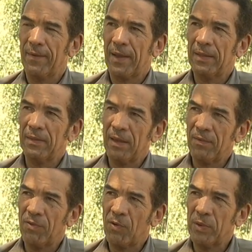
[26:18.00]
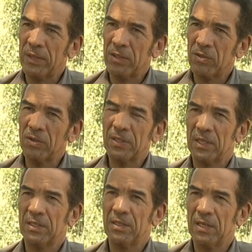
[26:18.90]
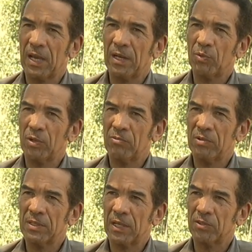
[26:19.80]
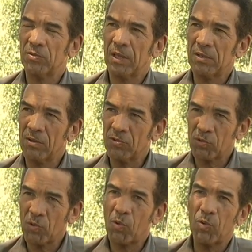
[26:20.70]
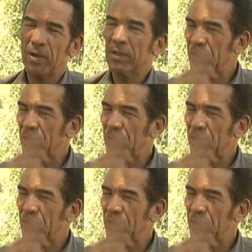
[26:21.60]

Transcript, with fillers: And therefore, when they don't get the adequate results, so they don't score